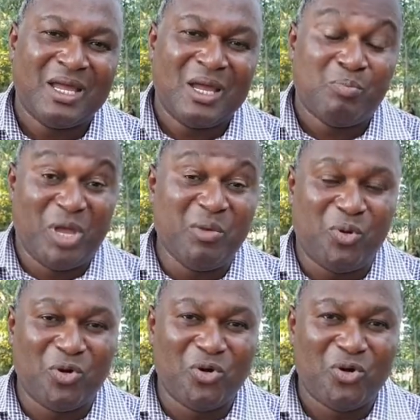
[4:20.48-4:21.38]

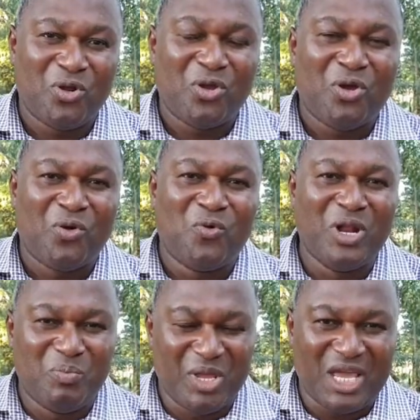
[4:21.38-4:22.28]
people
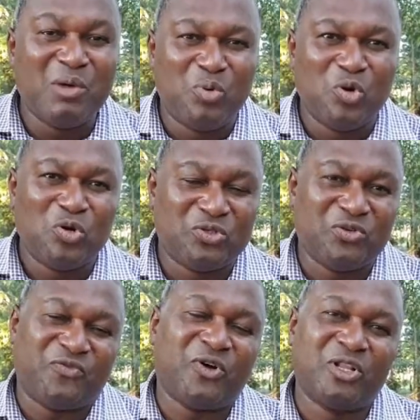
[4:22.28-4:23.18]
will be able
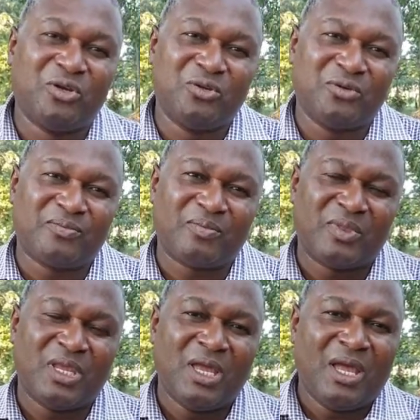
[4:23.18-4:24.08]
to follow you.
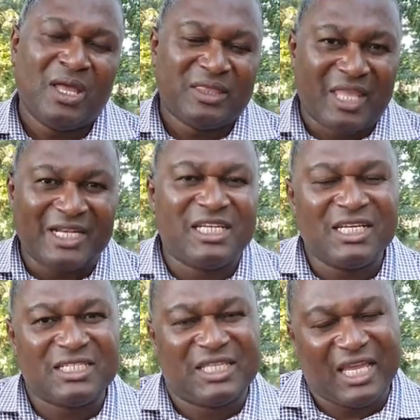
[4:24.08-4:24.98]
That
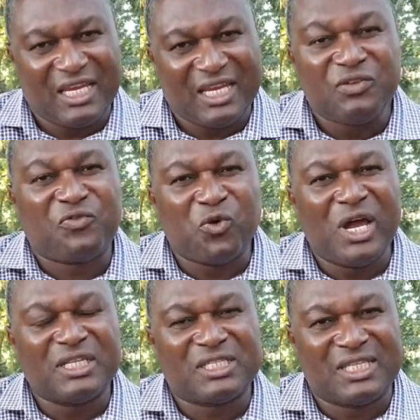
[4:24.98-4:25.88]
is the
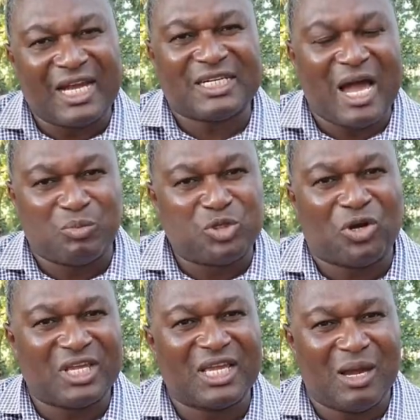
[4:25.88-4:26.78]
influence that I'm
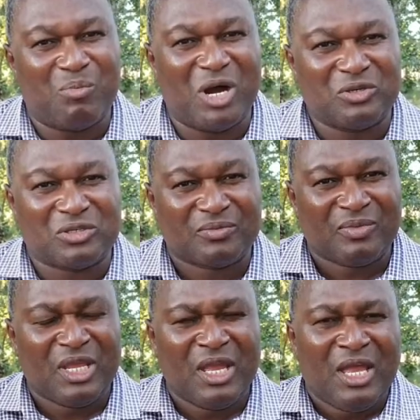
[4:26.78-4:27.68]
talking about.
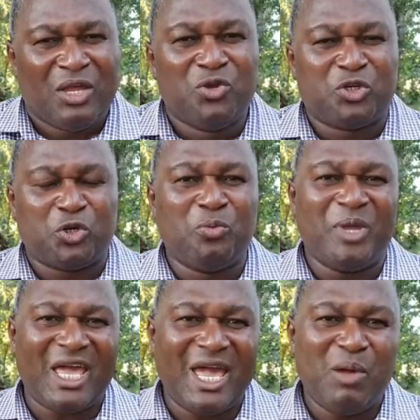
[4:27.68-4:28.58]
You should be
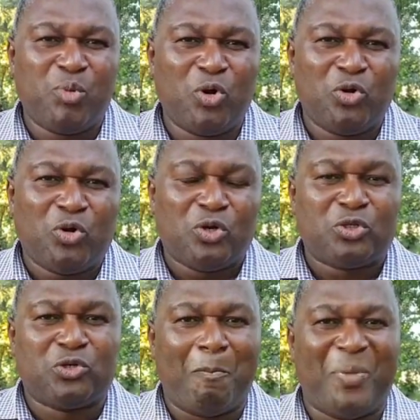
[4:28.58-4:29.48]
able
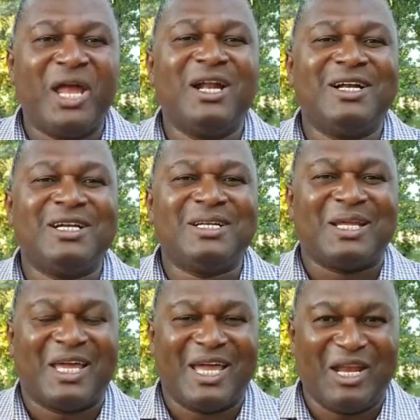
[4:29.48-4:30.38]
to build
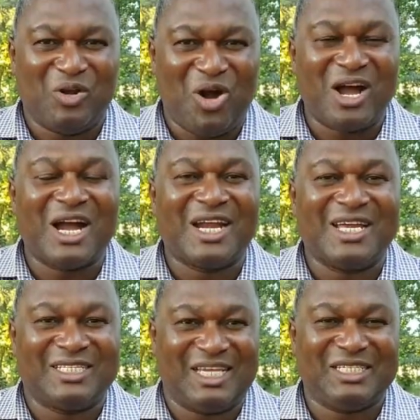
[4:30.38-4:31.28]
an
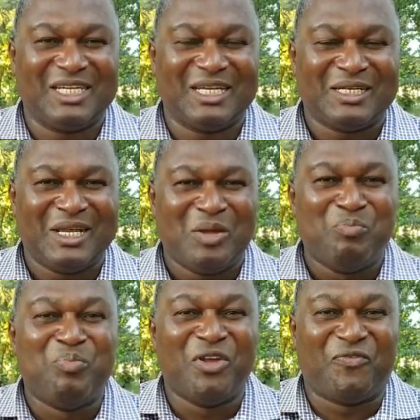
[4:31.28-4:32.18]
organization
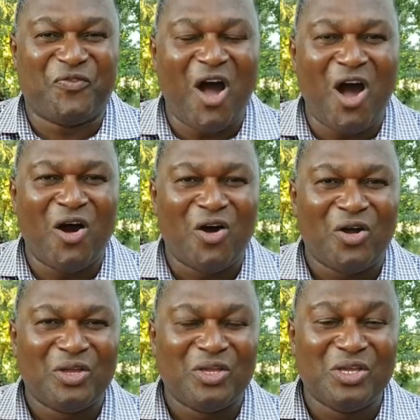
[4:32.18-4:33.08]
before
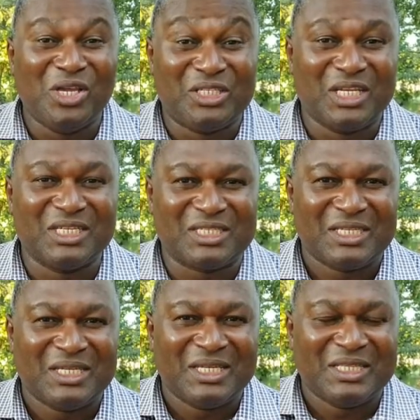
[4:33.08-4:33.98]
it is
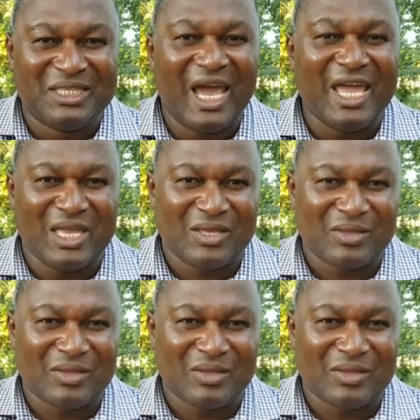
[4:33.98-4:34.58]
there,